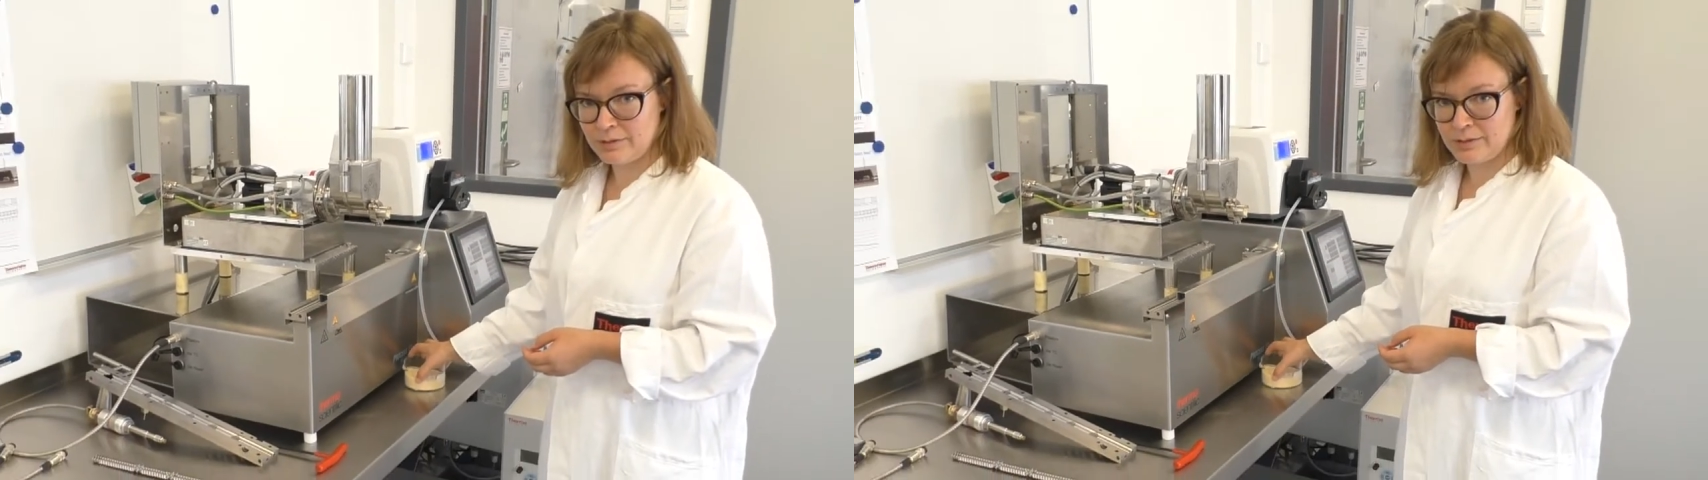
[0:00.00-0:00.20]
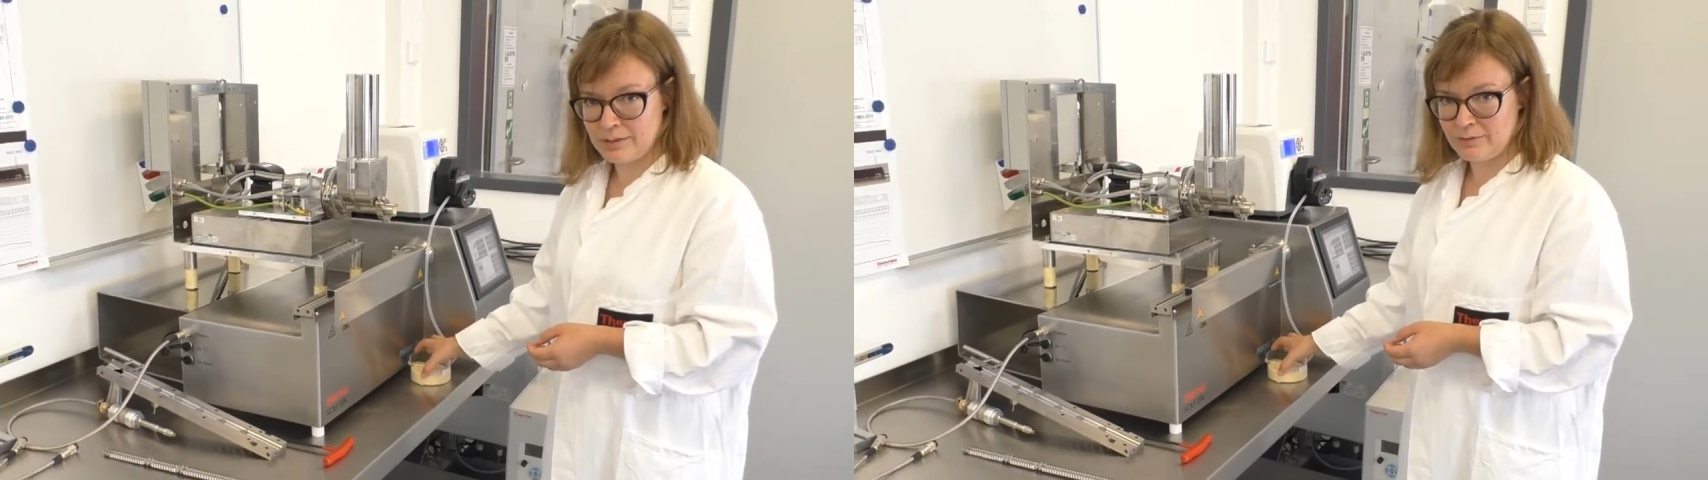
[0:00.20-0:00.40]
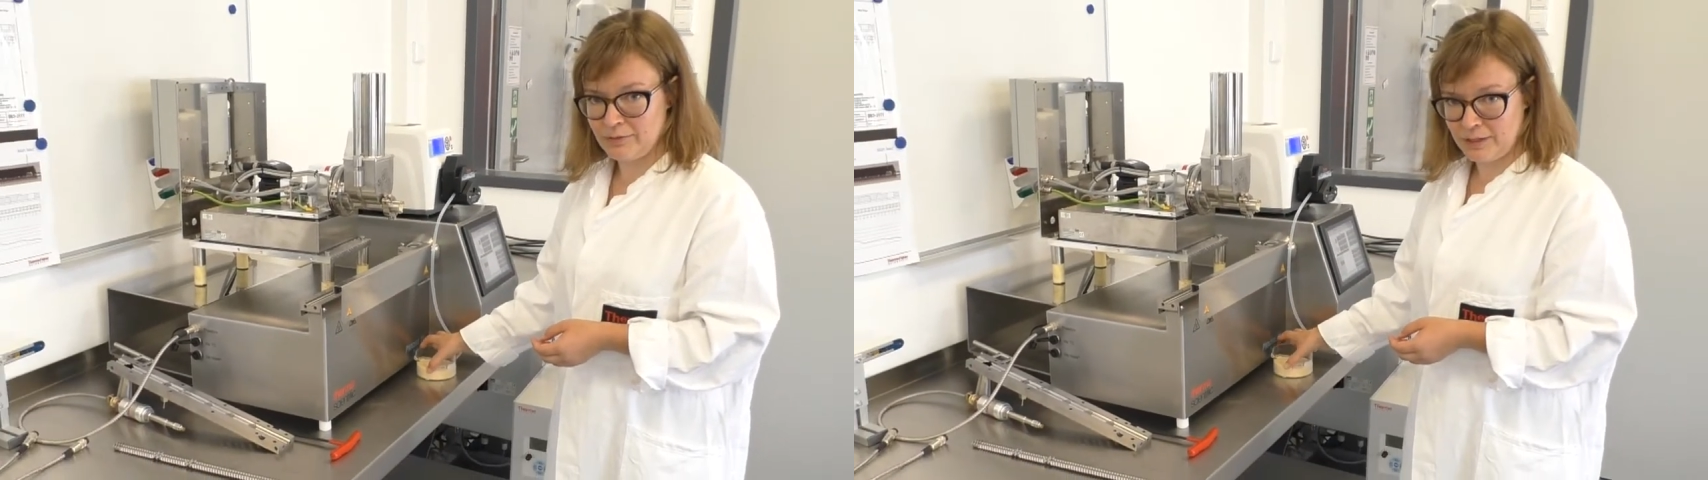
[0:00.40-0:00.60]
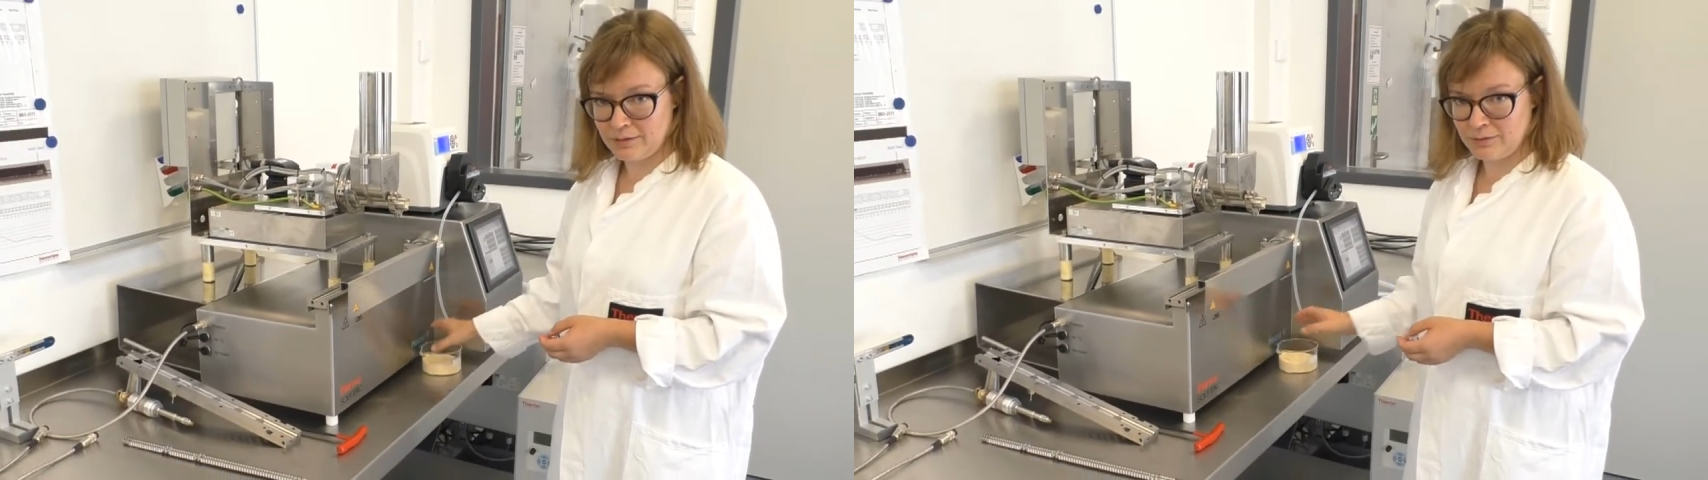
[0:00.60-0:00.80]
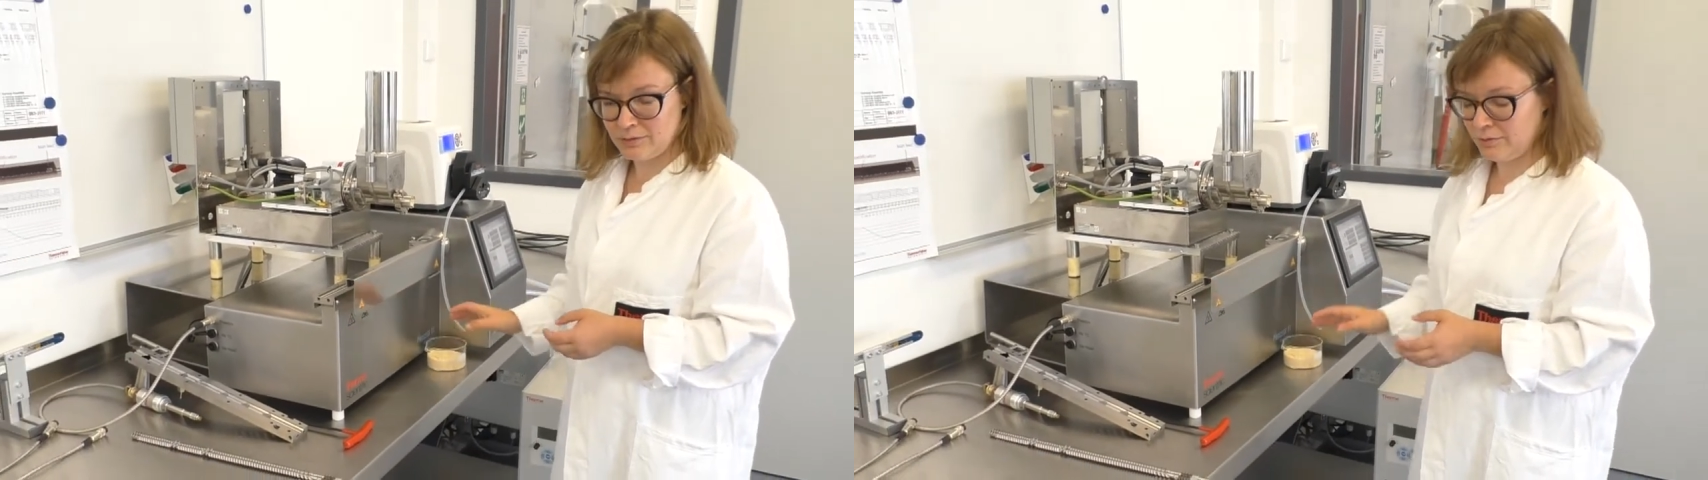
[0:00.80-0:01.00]
is fed
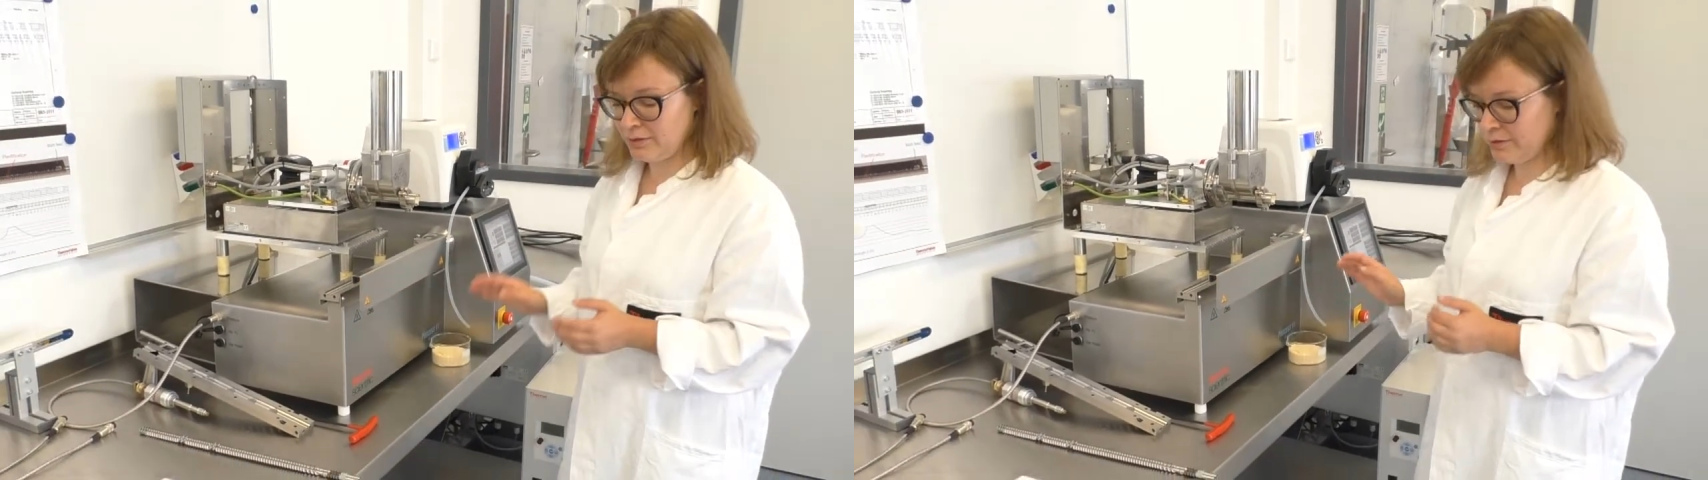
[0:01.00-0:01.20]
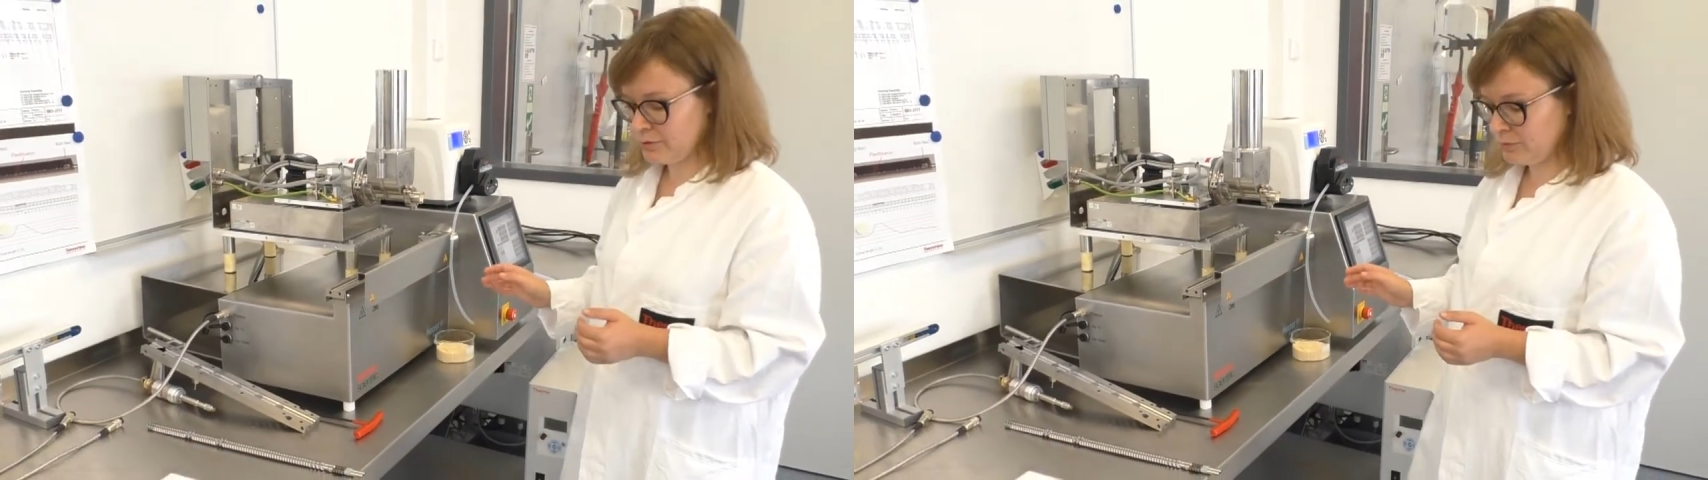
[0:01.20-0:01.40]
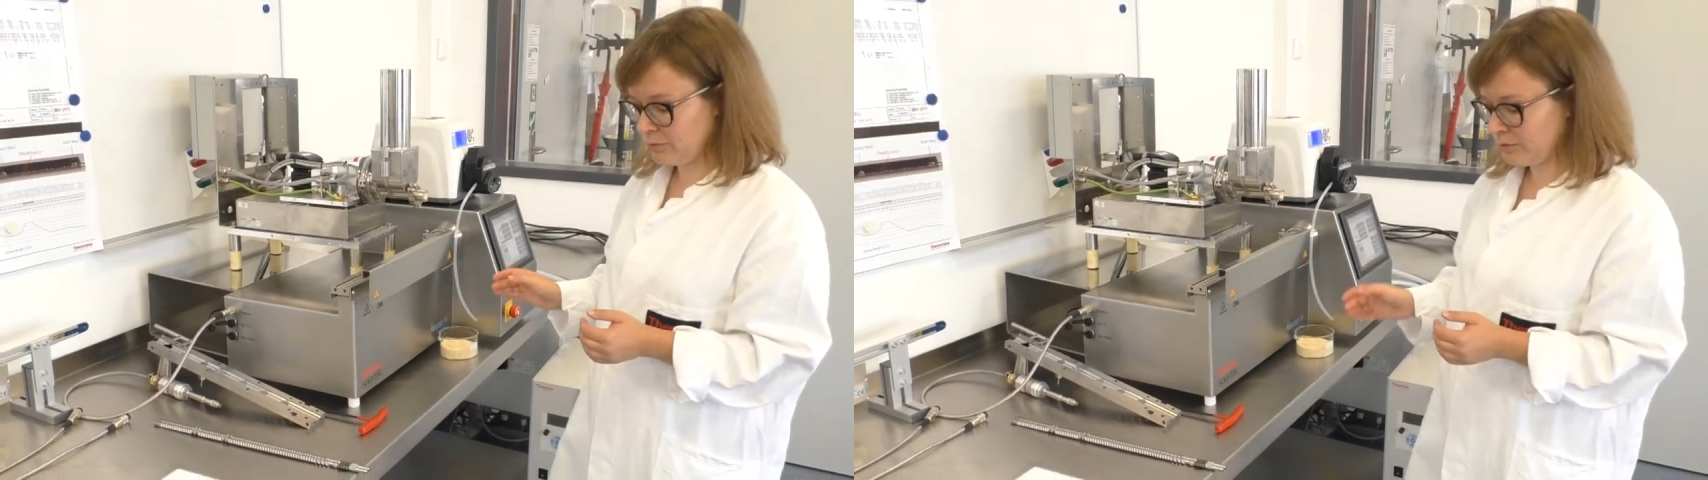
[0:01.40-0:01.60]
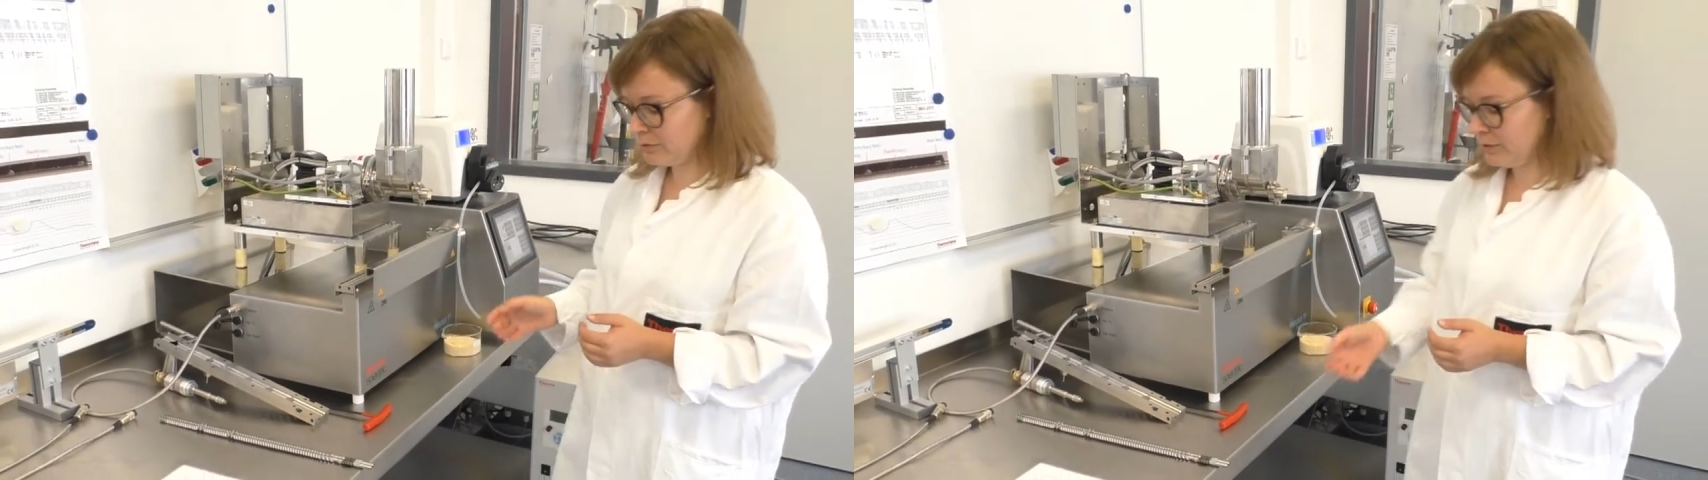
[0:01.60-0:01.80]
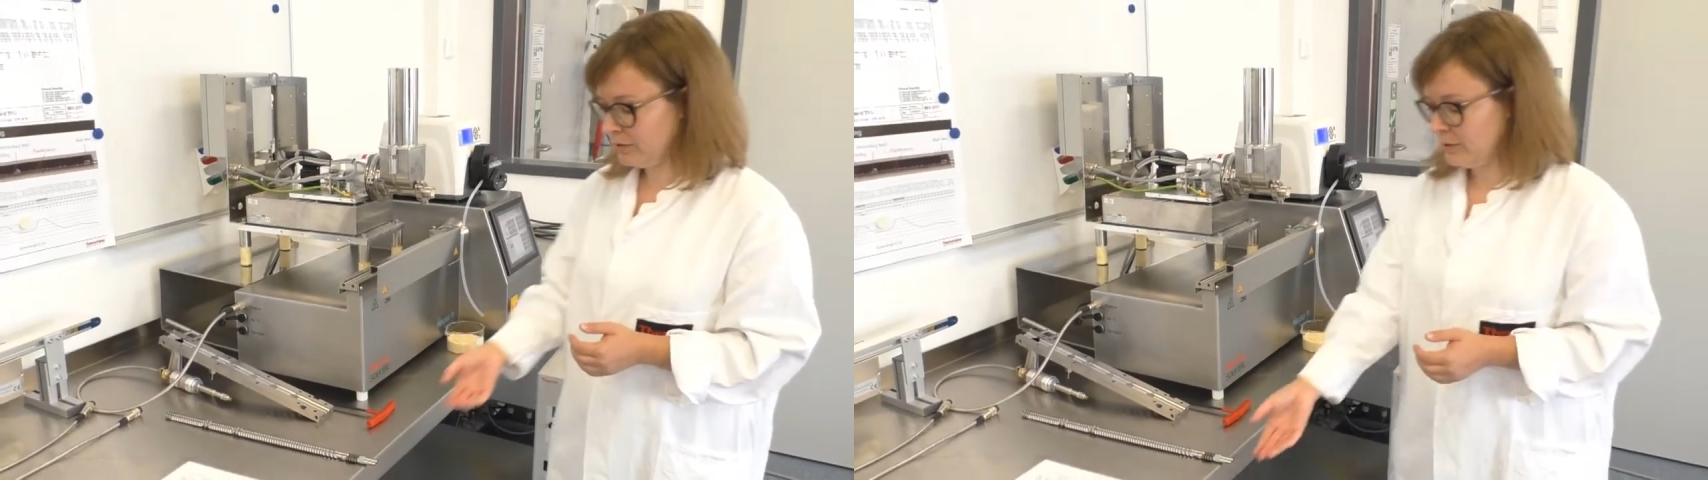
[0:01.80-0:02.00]
into the extruder,